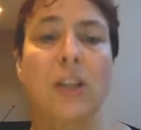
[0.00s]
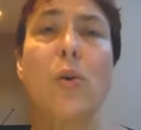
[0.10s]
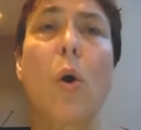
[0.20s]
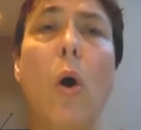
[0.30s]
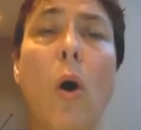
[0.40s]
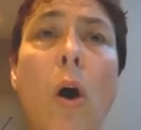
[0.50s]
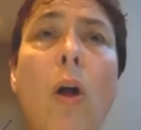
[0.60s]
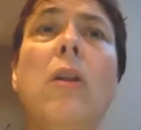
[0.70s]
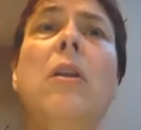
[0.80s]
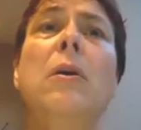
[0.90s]
So
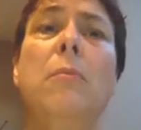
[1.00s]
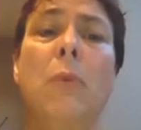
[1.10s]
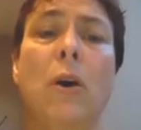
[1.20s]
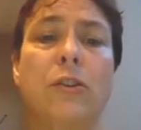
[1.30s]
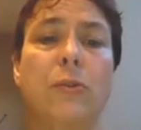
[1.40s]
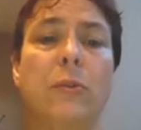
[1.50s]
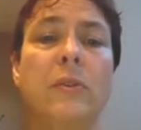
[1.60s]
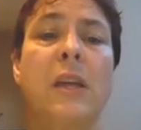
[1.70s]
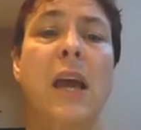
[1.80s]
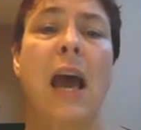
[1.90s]
all
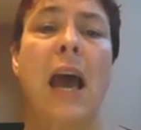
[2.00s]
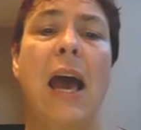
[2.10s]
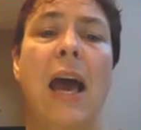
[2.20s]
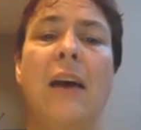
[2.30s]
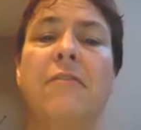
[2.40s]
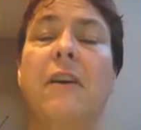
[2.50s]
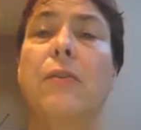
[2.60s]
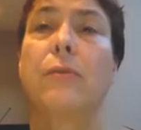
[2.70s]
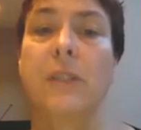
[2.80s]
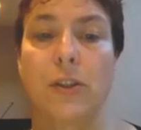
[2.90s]
modules have
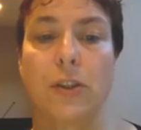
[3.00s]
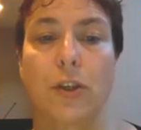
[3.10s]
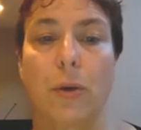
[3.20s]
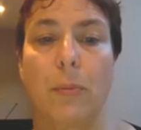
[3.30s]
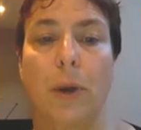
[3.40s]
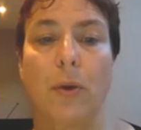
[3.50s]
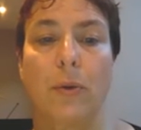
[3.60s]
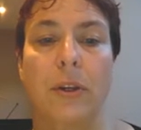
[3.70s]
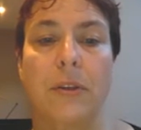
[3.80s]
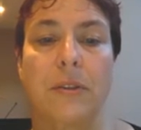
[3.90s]
a research
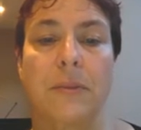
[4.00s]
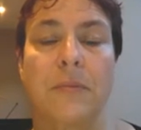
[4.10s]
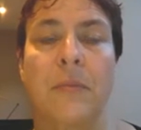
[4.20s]
component.